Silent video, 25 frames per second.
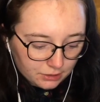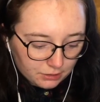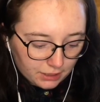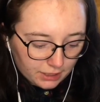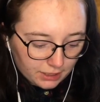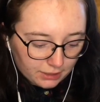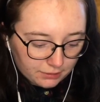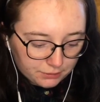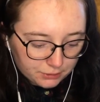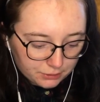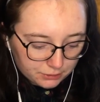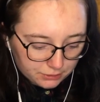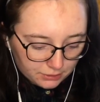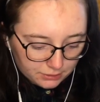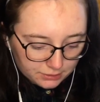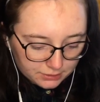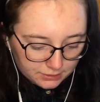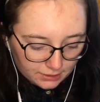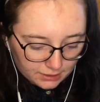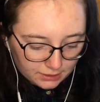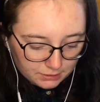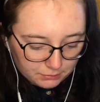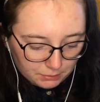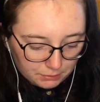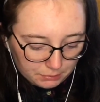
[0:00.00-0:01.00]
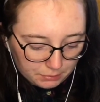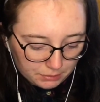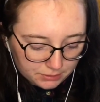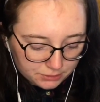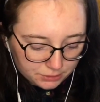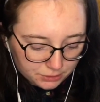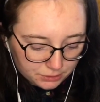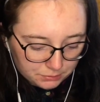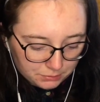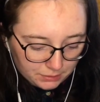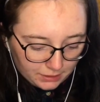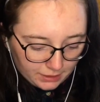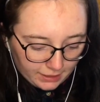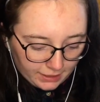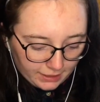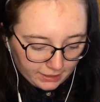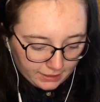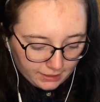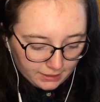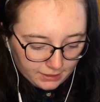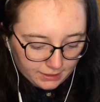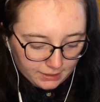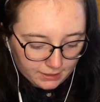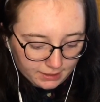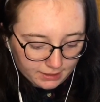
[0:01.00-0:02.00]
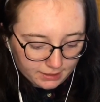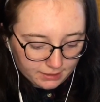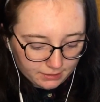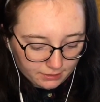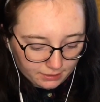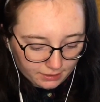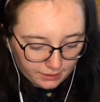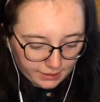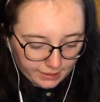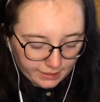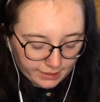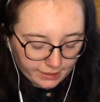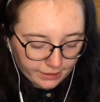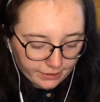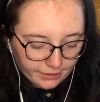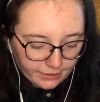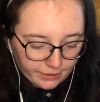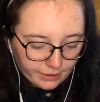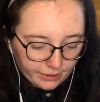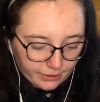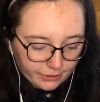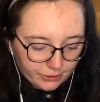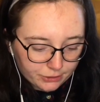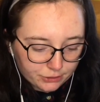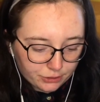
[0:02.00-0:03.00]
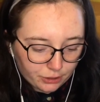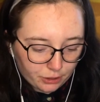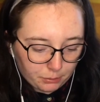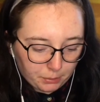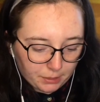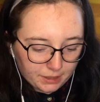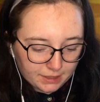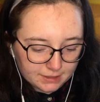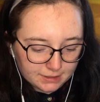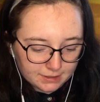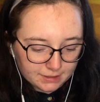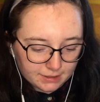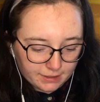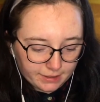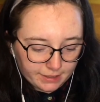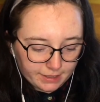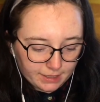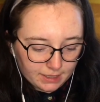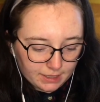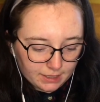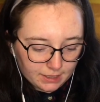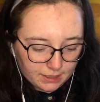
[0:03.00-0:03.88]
And I've also started my budget plan thing. So basically,